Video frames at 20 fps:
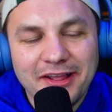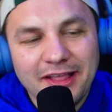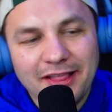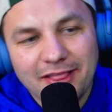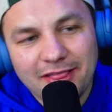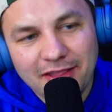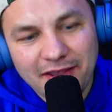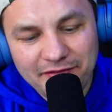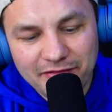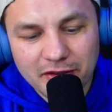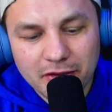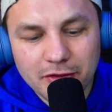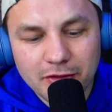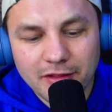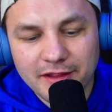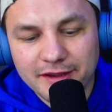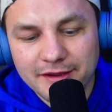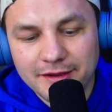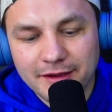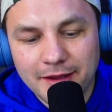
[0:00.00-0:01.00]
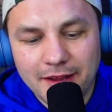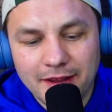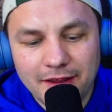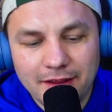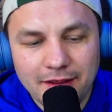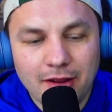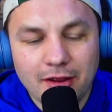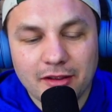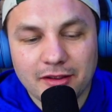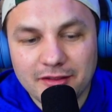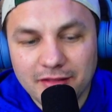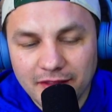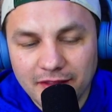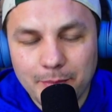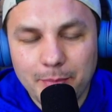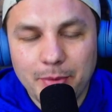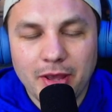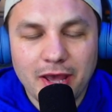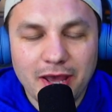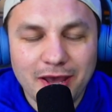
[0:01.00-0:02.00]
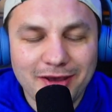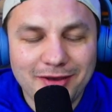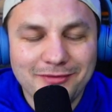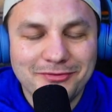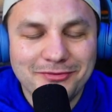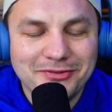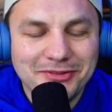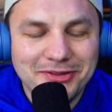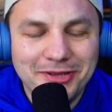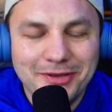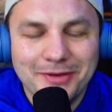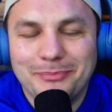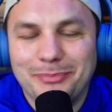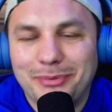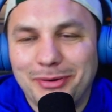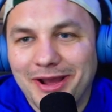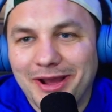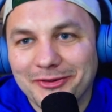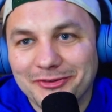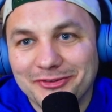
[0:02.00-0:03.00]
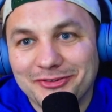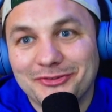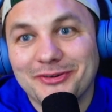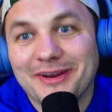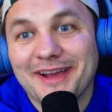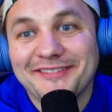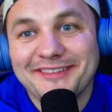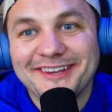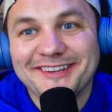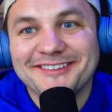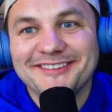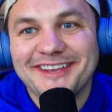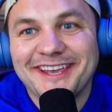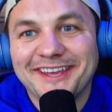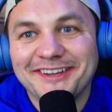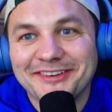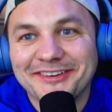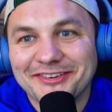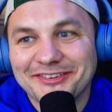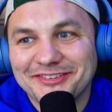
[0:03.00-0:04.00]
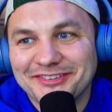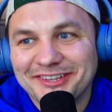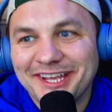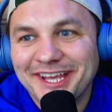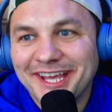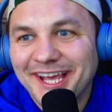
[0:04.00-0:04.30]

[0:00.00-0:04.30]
Love the clip of the Browns drafting Sanders.